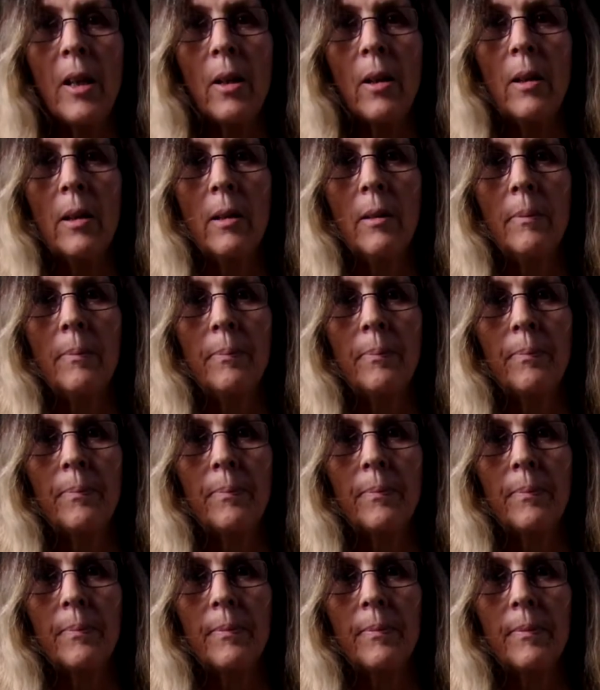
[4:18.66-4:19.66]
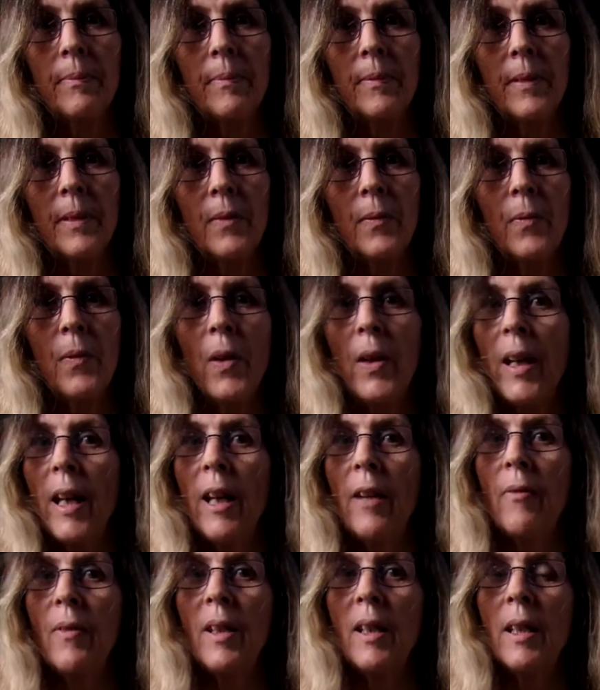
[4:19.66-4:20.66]
girl for
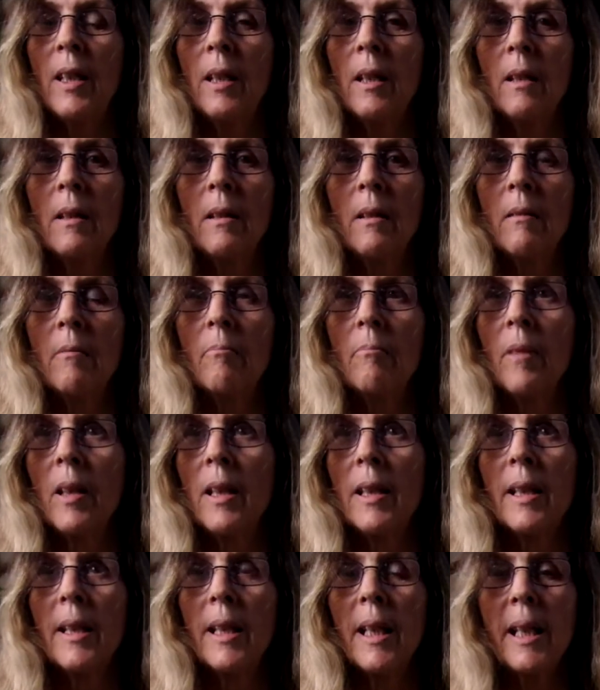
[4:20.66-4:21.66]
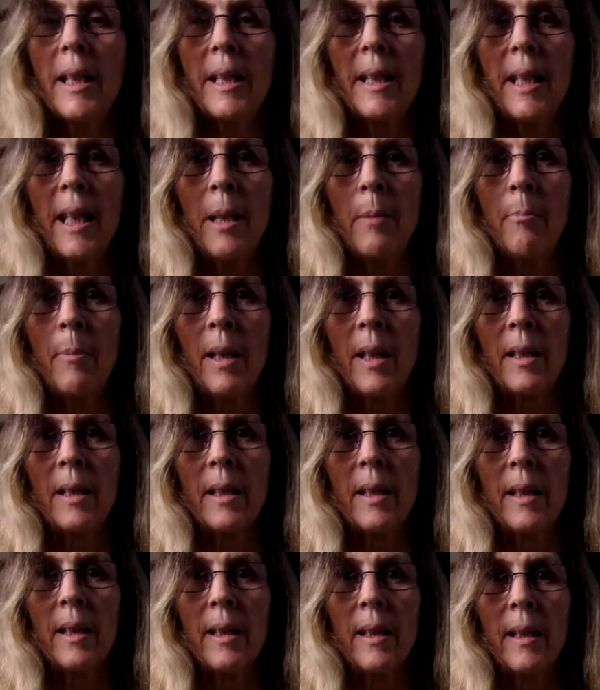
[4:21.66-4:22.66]
even 16
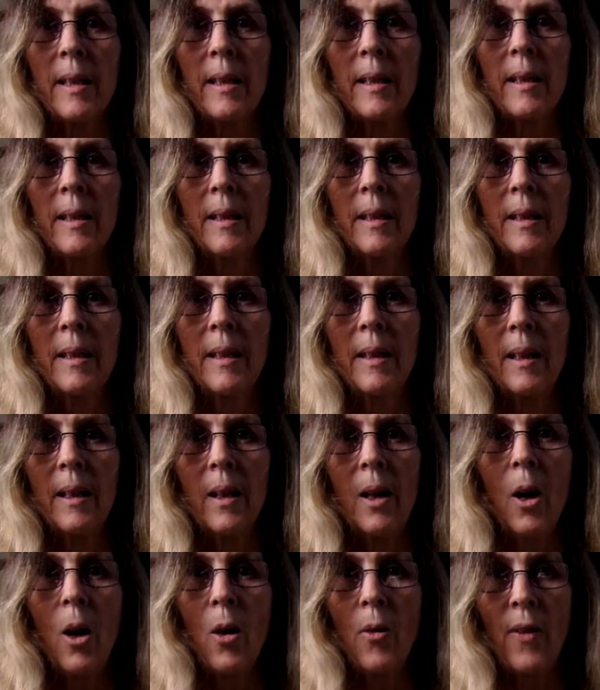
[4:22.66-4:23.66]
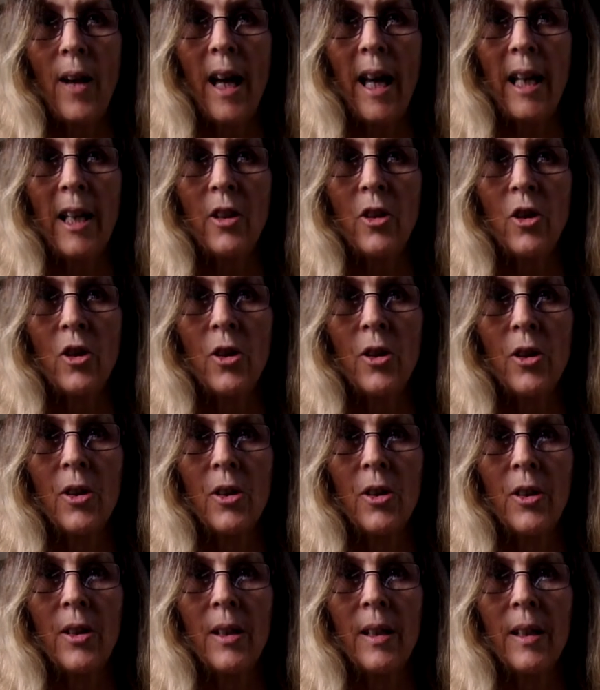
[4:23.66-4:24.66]
months of age.
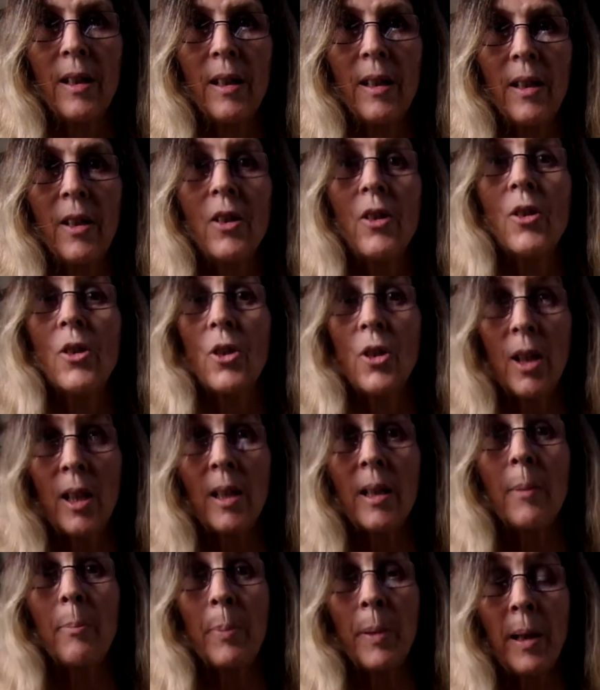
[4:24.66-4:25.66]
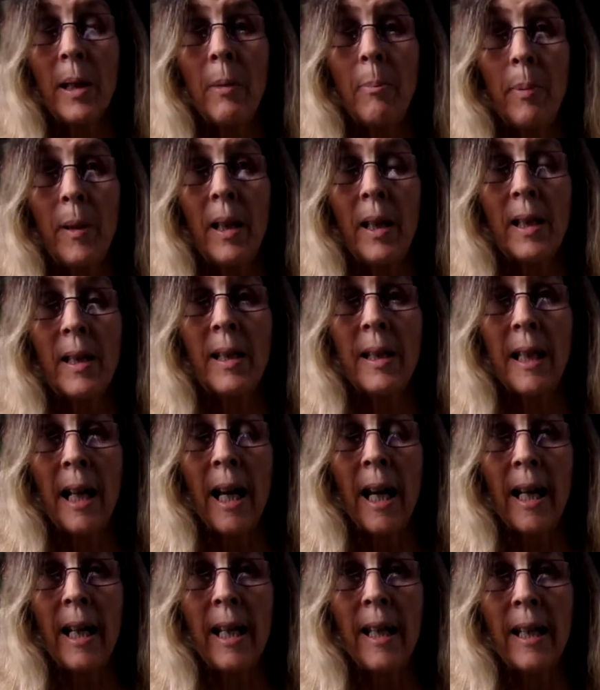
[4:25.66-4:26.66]
She's a pretty big
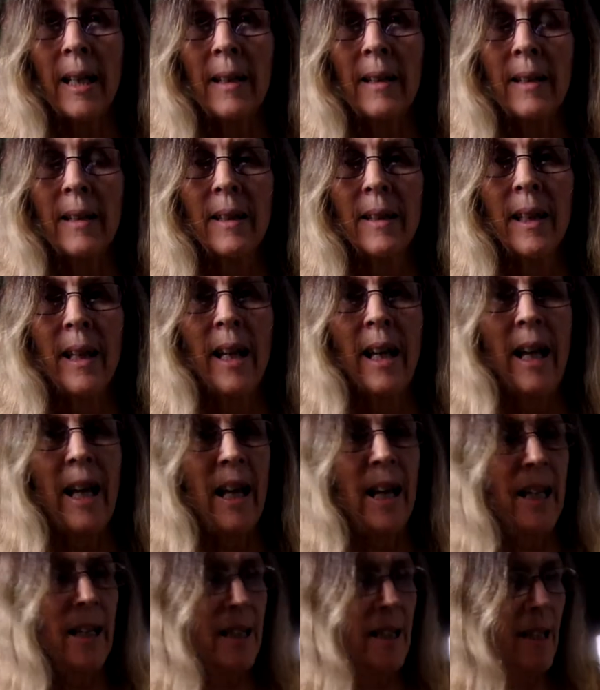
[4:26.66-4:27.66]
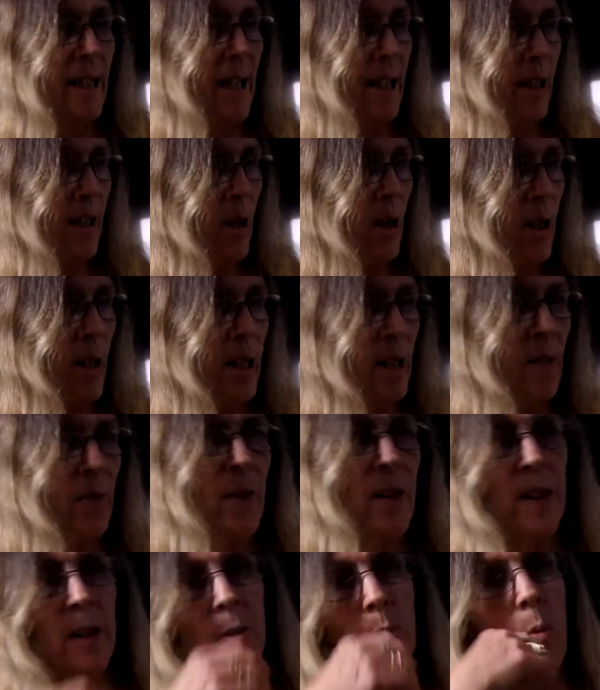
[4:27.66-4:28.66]
snake, and that kind of
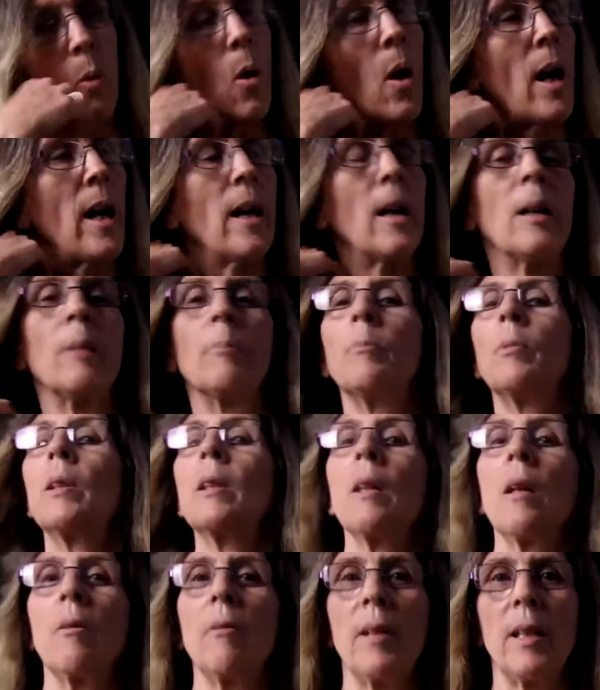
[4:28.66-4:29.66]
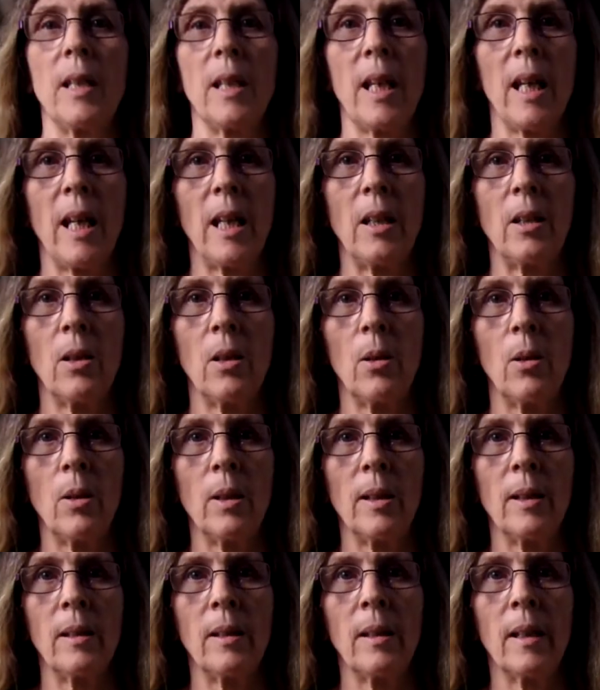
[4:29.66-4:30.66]
is why I'm so intent
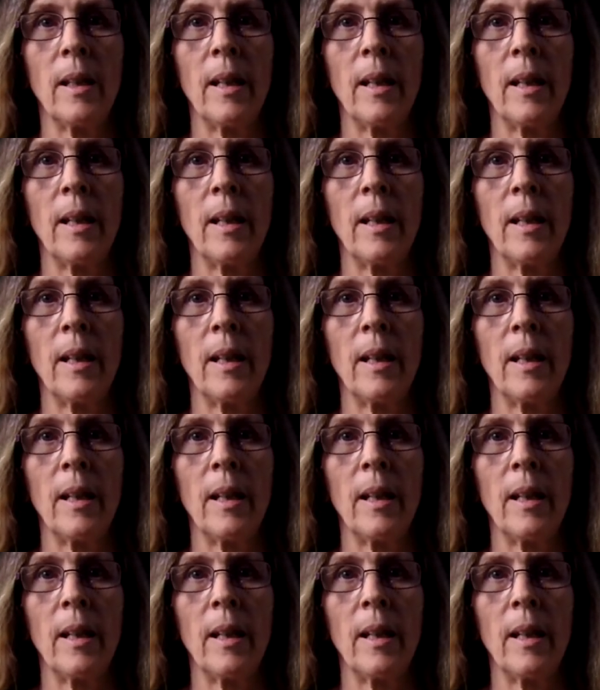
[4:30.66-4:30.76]
on